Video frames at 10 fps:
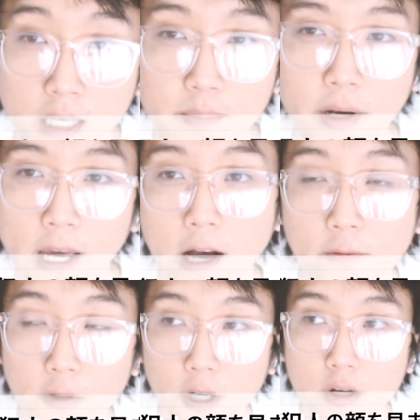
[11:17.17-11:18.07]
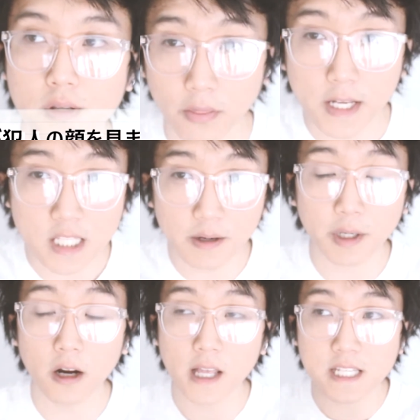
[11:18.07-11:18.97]
keep an eye out for those. That's going to
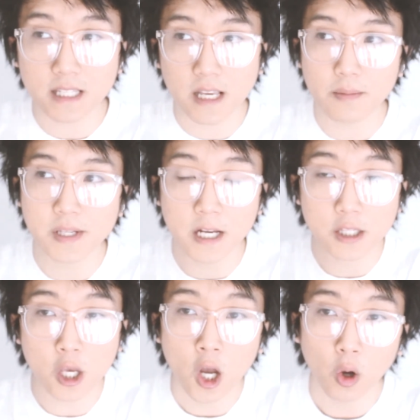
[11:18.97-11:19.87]
be our last example sentence.